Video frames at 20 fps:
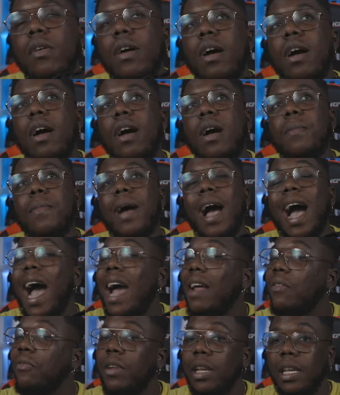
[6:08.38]
um,
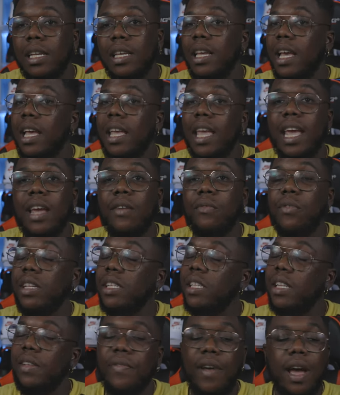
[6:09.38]
I again
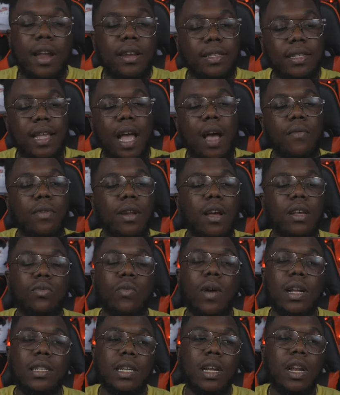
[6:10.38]
recently found this out when I was
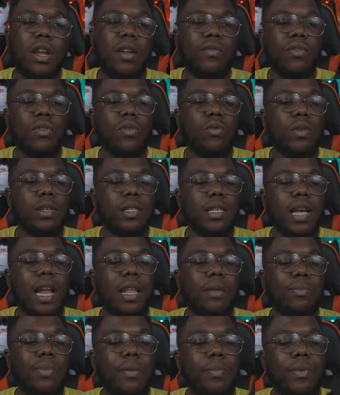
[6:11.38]
watching an interview with
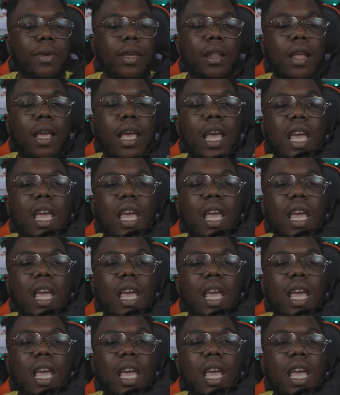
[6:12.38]
Scottie Pippen.